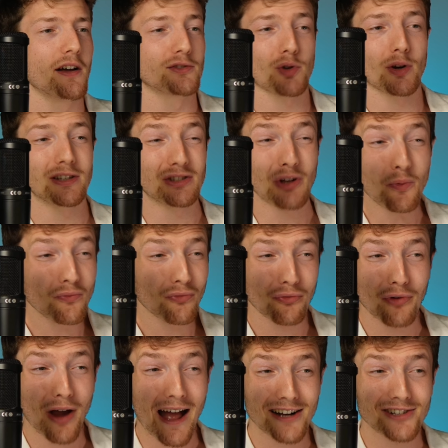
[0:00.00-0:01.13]
So I
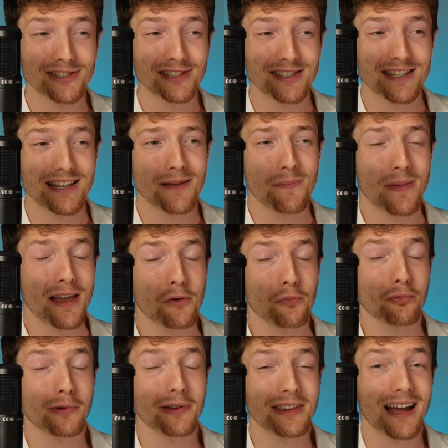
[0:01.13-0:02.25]
don't actually see it being a
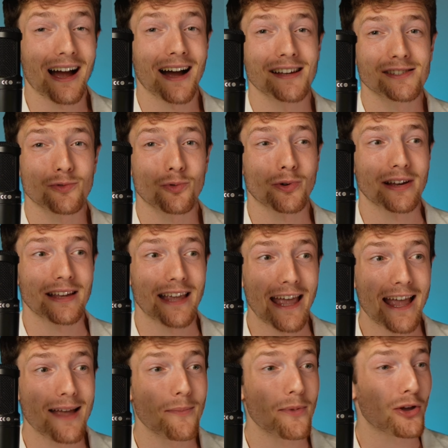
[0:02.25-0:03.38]
really high scoring
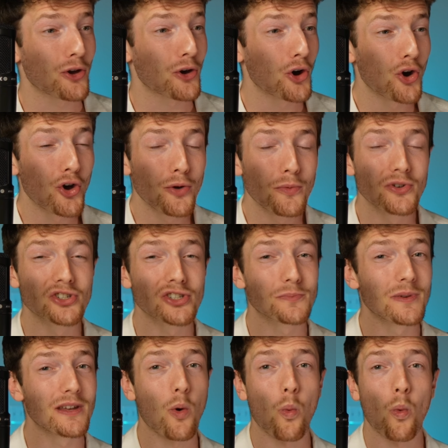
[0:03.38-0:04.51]
game. Could just
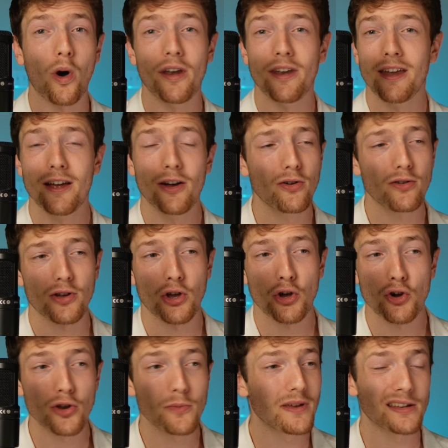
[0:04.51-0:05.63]
be a 1 0,
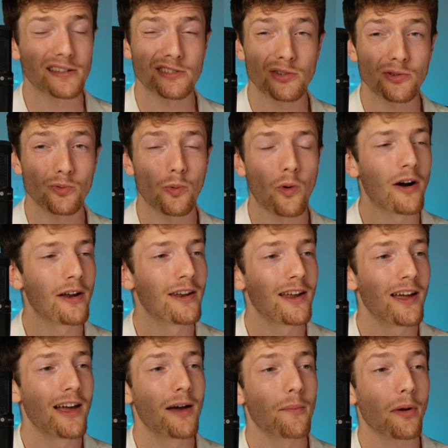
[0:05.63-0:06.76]
could be a 2 1.
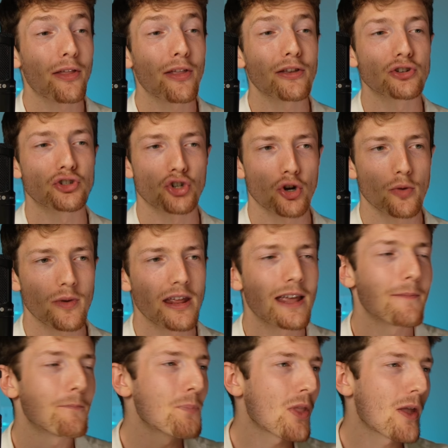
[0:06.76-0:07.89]
But I think
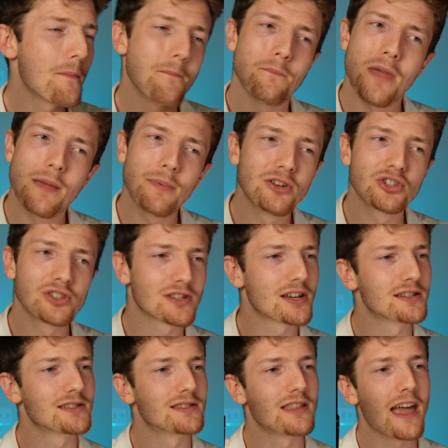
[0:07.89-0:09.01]
Germany maybe just
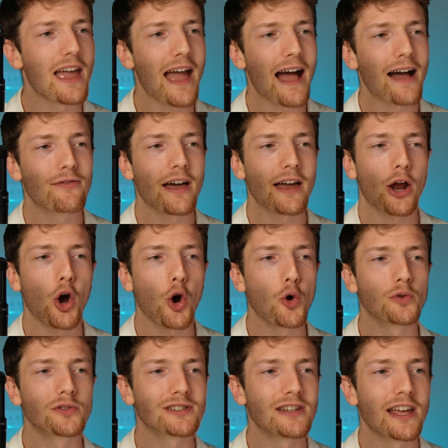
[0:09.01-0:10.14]
because they have that
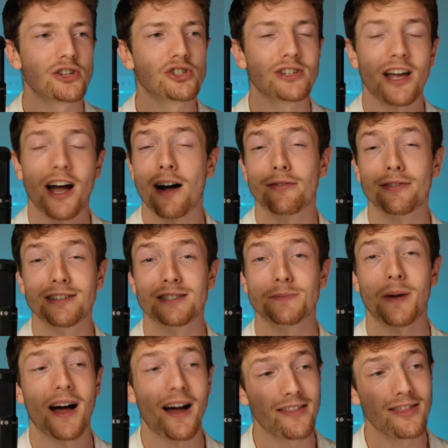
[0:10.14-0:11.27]
host nation confidence
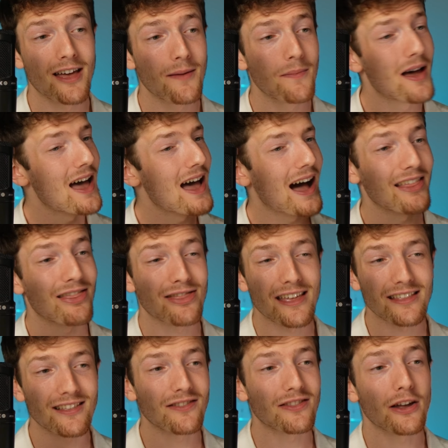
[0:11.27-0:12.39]
behind them, I
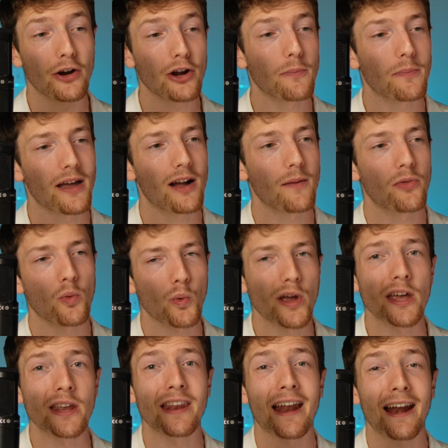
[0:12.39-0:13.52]
think that they're going to pick up the
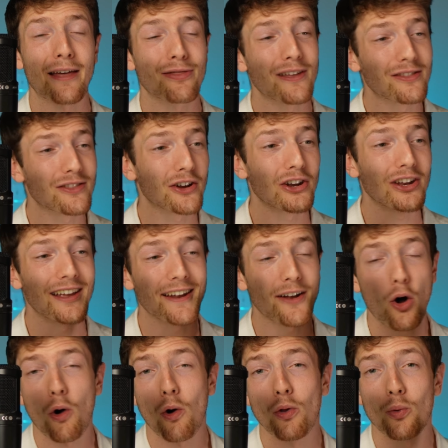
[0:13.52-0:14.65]
win and I think they're going to get
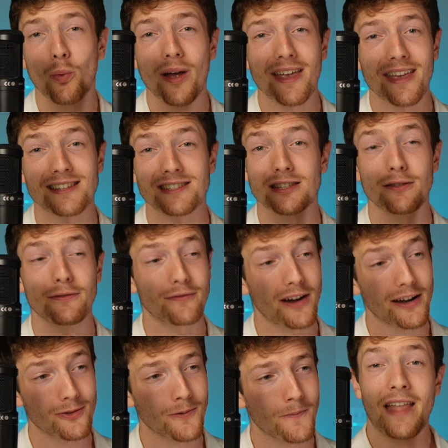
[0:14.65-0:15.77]
all the way into the
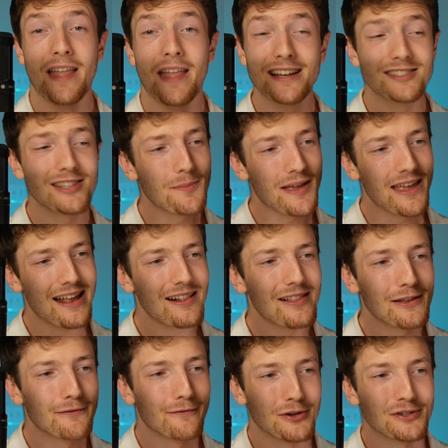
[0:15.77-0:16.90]
final. Next up,
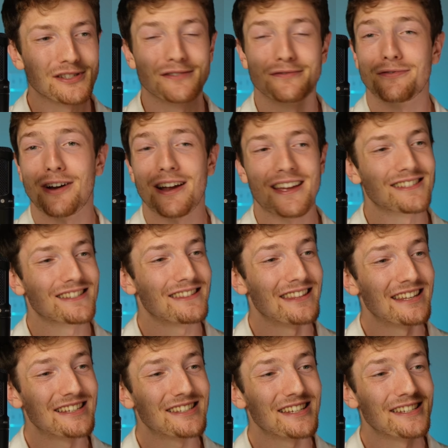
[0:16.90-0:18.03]
England versus France.
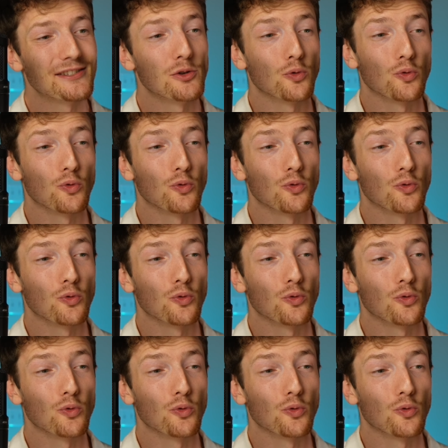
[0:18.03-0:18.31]
This is the